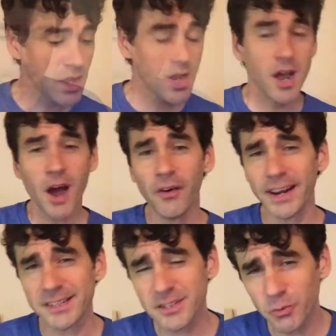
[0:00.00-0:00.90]
All right,
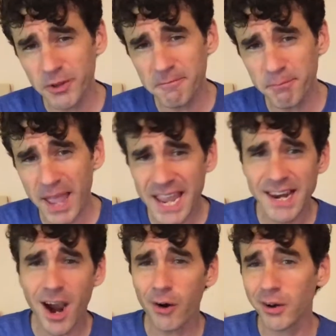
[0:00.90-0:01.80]
so we've made
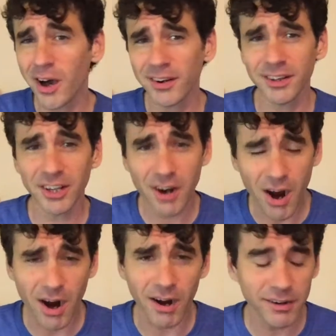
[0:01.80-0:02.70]
our gondola
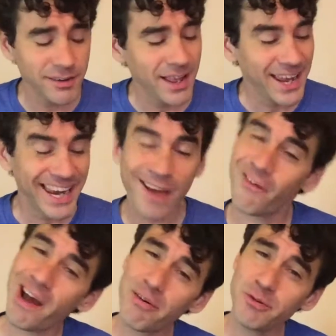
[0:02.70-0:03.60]
car. Now,
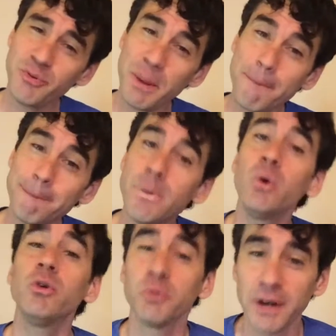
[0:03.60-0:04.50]
how do we
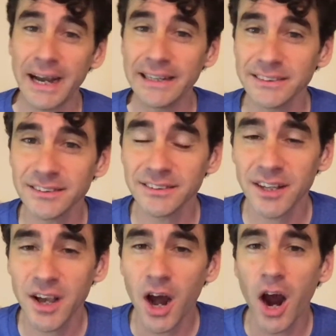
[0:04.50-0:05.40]
motorize
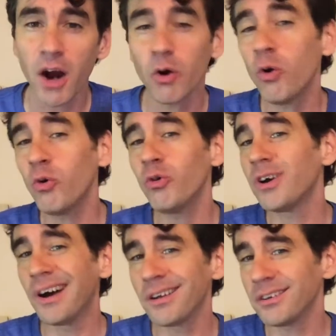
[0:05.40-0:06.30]
our whole
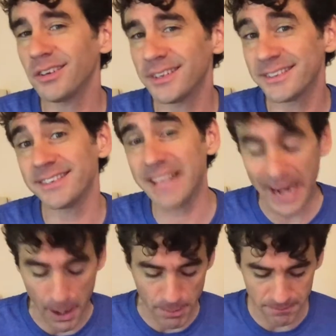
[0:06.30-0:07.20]
gondola
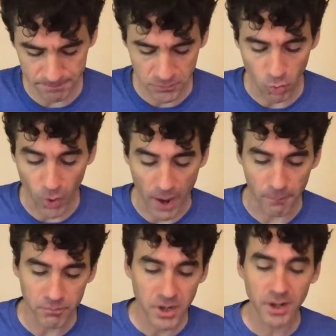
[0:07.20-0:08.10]
setup? Well,
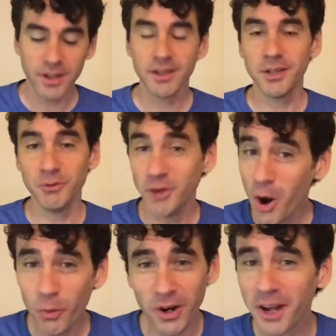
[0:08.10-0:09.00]
you know
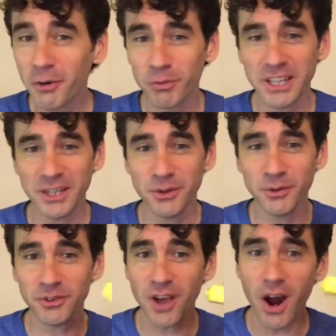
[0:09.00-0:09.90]
we're going to reuse
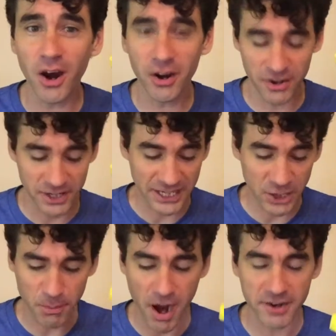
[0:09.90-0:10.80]
our
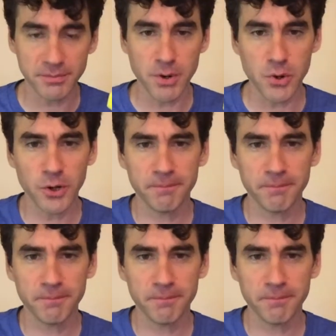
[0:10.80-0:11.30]
gearbox motor,